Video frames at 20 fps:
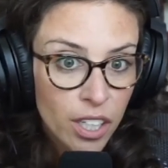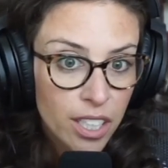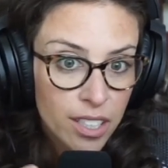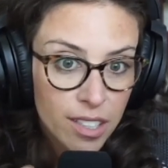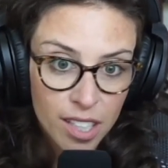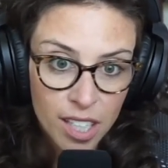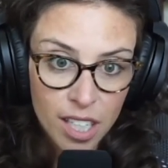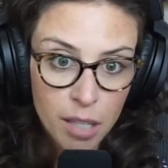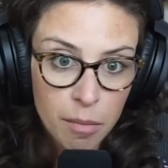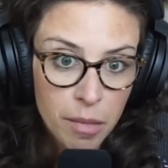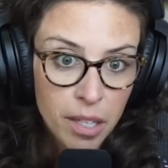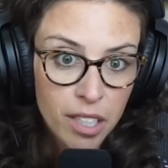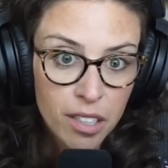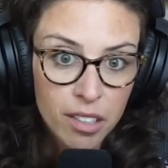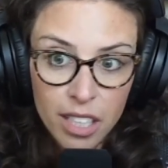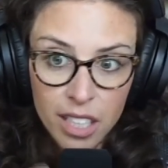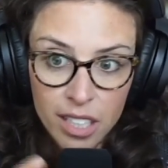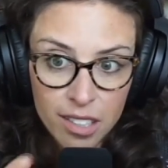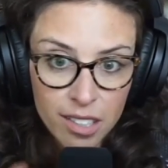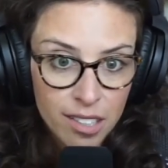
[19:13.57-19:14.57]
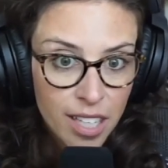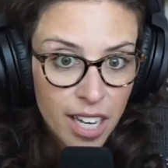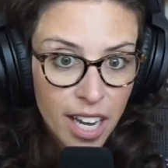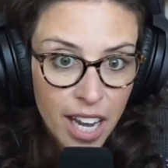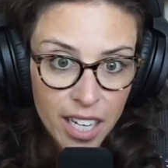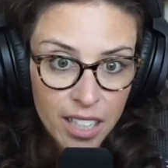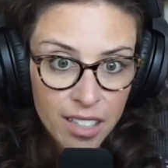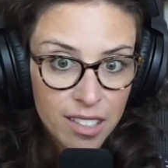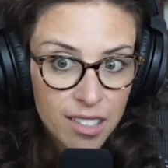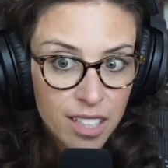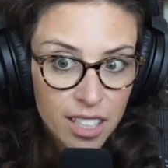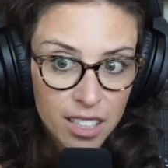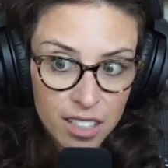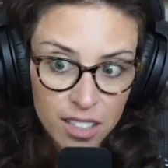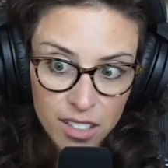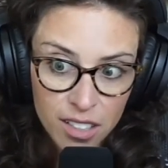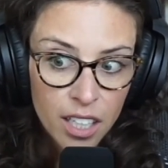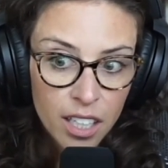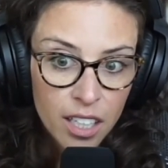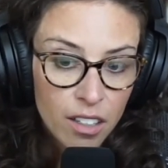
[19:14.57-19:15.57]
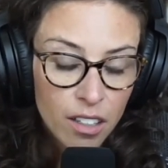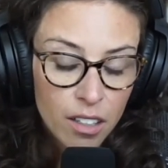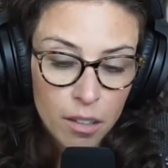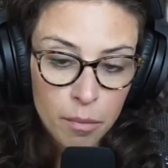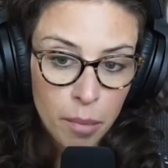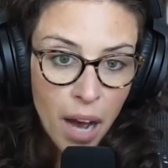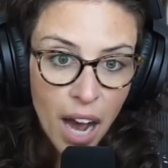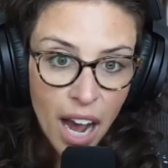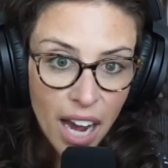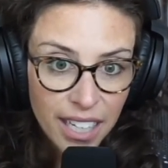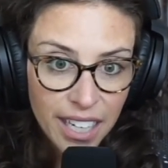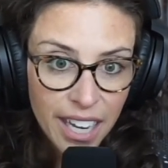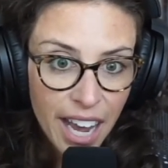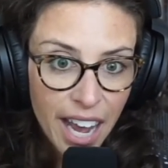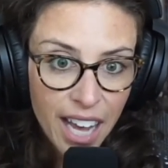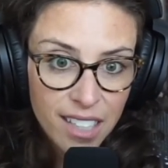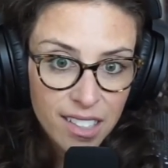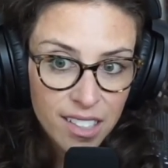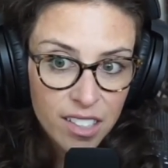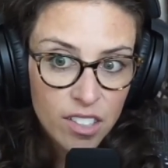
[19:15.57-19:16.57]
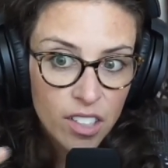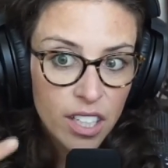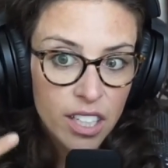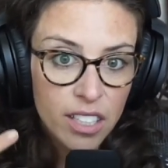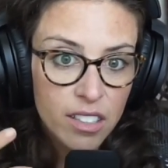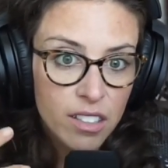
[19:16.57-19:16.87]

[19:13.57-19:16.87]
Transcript: it's email, it's text, it's podcast.